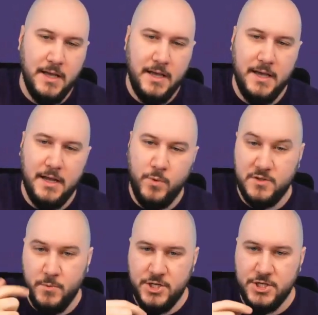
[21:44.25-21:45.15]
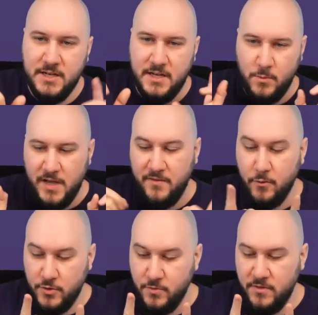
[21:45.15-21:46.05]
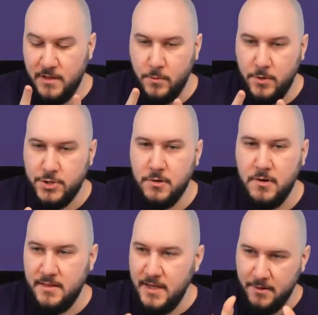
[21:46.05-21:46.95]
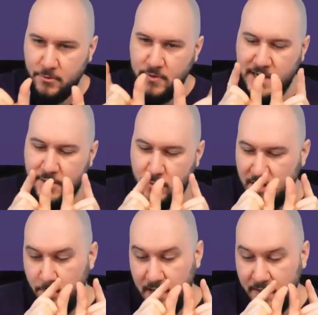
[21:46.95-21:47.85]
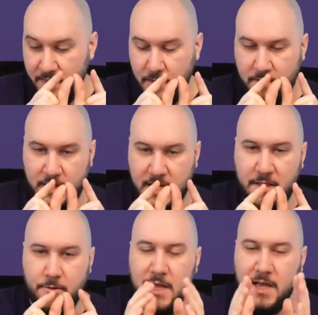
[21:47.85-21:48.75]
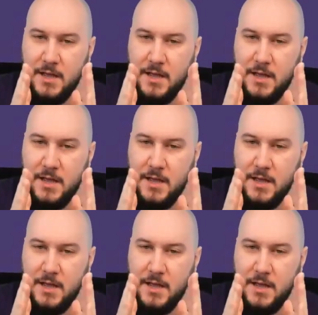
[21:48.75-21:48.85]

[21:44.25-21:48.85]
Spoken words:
and we switch that we have 4 tooth in the lower jaw, and they are really, really, really thin together.